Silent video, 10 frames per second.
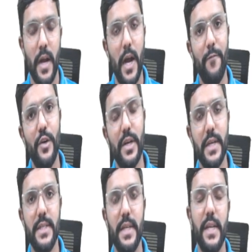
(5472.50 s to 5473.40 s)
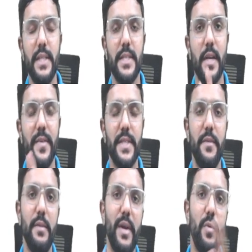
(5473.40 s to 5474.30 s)
after considering the service
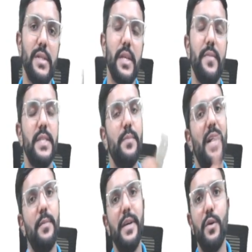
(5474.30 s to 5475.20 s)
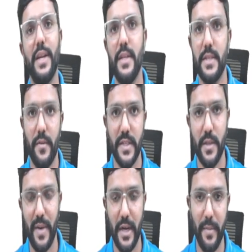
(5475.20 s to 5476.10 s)
given by one service department to another service
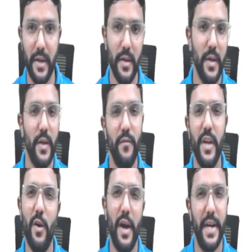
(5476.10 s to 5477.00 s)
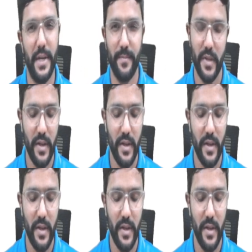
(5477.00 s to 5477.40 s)
department. We got it.